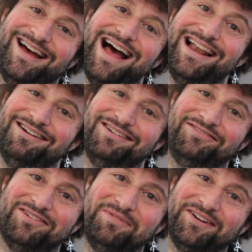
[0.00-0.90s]
Hello
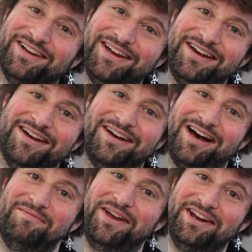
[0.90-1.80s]
everybody,
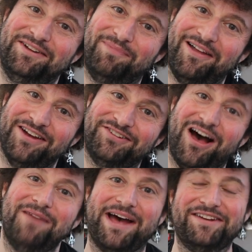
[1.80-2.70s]
I'm Enid Blight,
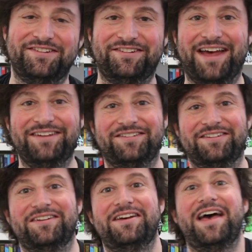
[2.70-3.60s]
I'm Andy Stanton,
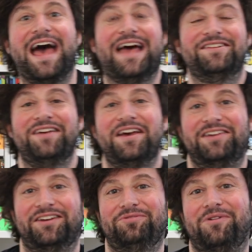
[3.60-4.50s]
and
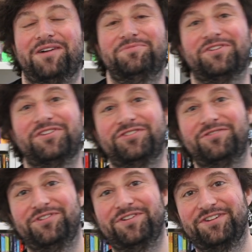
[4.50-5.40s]
guess what I'm going to do
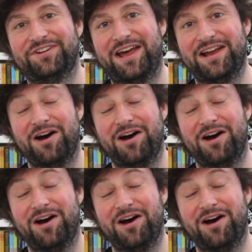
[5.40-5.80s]
for you today?